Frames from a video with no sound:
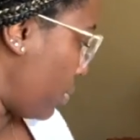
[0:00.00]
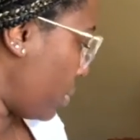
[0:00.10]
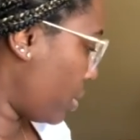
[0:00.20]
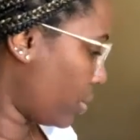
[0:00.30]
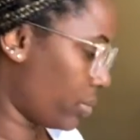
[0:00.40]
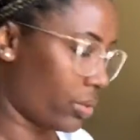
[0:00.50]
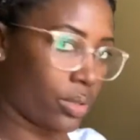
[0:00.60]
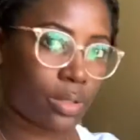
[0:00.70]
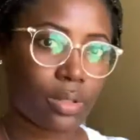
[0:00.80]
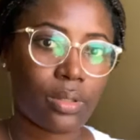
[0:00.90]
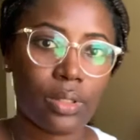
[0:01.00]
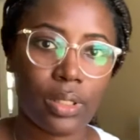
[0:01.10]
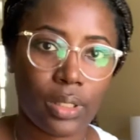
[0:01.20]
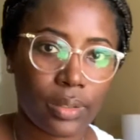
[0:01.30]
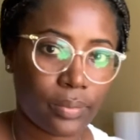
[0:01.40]
There's a little girl on
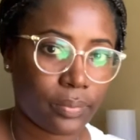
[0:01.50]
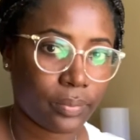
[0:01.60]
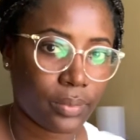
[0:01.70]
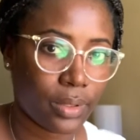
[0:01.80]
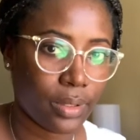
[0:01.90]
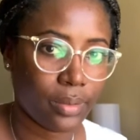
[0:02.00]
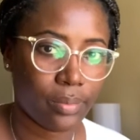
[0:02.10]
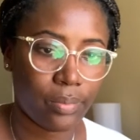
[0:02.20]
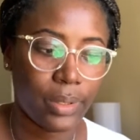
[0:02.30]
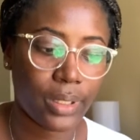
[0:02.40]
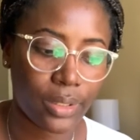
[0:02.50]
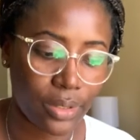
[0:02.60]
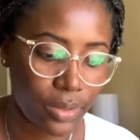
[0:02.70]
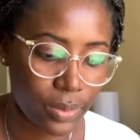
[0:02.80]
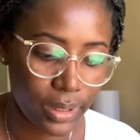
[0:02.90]
there. Oh, Bella
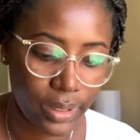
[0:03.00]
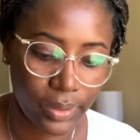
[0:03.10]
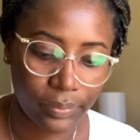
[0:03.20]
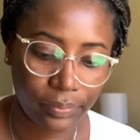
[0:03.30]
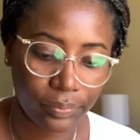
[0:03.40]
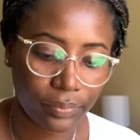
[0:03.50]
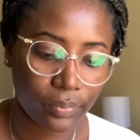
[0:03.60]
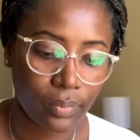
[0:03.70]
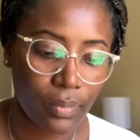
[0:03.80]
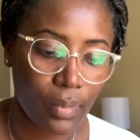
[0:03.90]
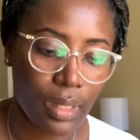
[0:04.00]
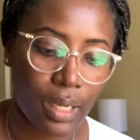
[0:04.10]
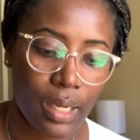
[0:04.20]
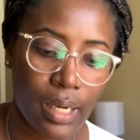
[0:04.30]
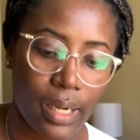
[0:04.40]
just walked in.
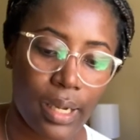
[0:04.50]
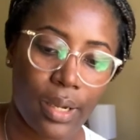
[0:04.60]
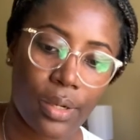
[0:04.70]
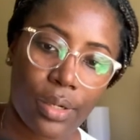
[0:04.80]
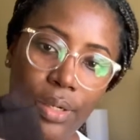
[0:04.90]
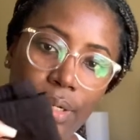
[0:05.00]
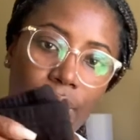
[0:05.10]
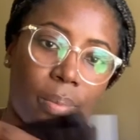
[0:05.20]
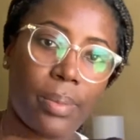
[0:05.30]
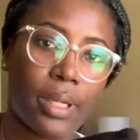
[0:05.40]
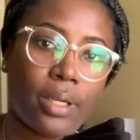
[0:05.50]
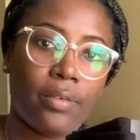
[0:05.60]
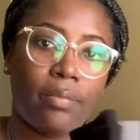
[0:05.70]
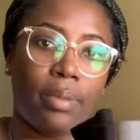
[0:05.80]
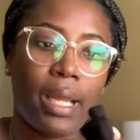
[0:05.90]
And I got her a pair of
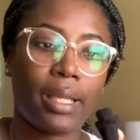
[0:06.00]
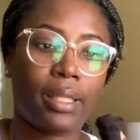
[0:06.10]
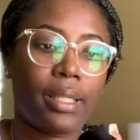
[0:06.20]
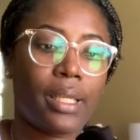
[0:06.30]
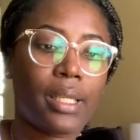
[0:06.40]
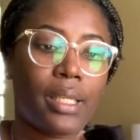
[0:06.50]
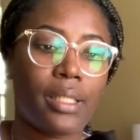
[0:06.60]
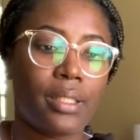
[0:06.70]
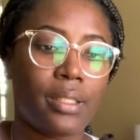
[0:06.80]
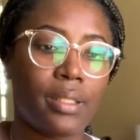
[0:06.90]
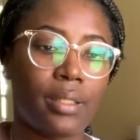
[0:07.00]
black leggings.